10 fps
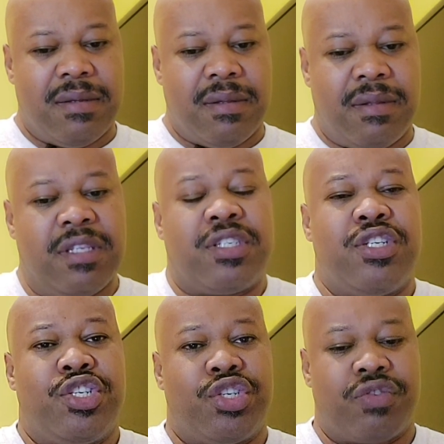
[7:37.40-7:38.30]
this
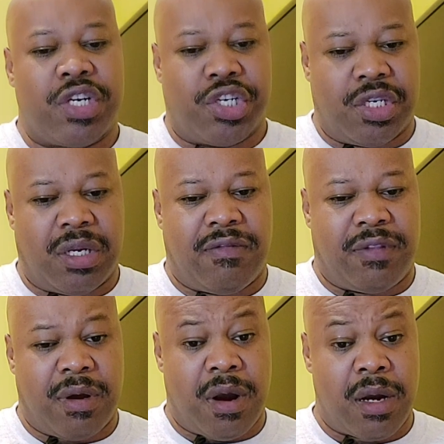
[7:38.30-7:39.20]
constriction of
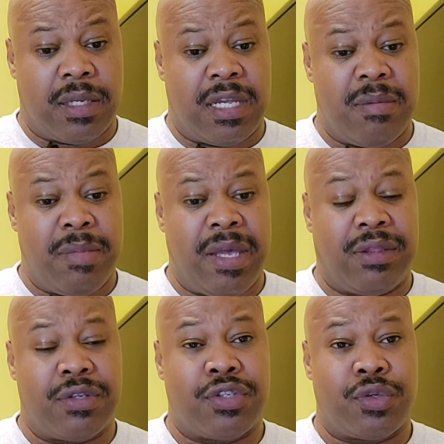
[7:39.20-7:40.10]
the heart can make
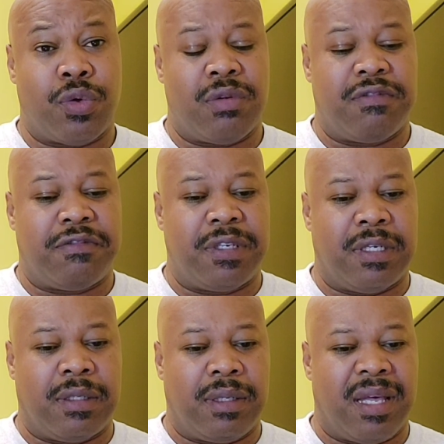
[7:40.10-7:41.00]
the soul
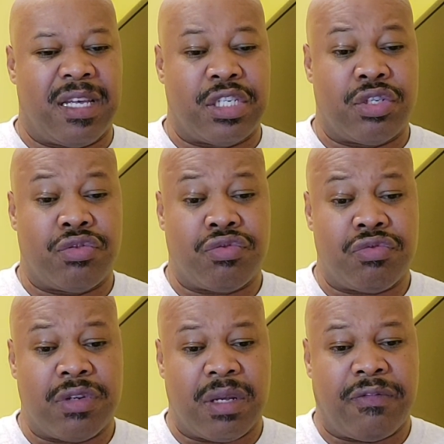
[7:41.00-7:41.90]
feel
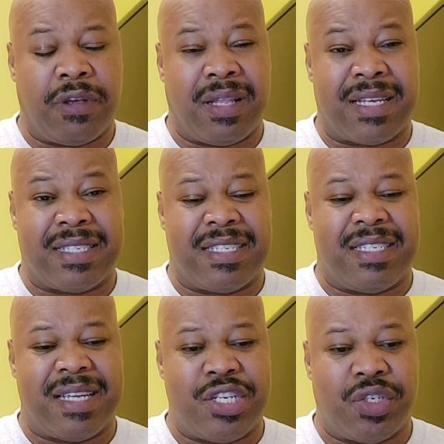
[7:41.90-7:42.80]

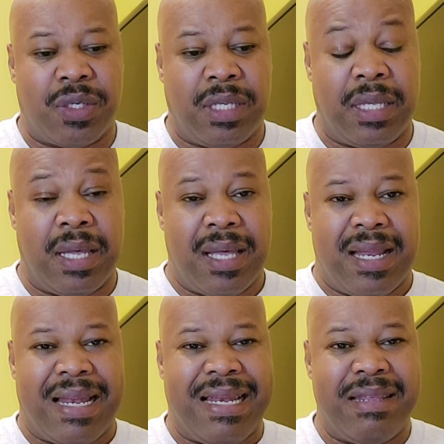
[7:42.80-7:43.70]
existentially
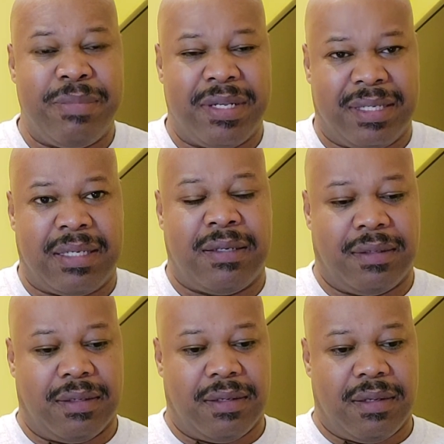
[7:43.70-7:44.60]
limited
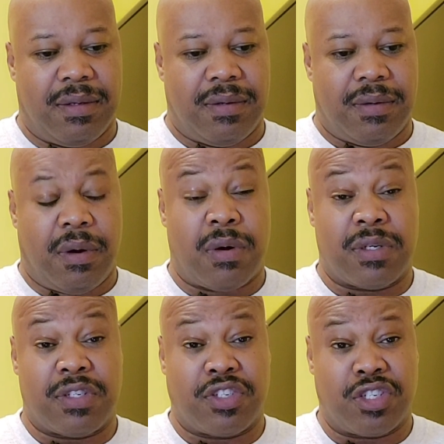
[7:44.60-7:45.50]
or
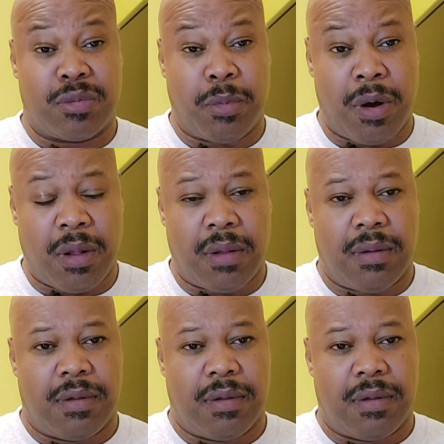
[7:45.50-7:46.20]
small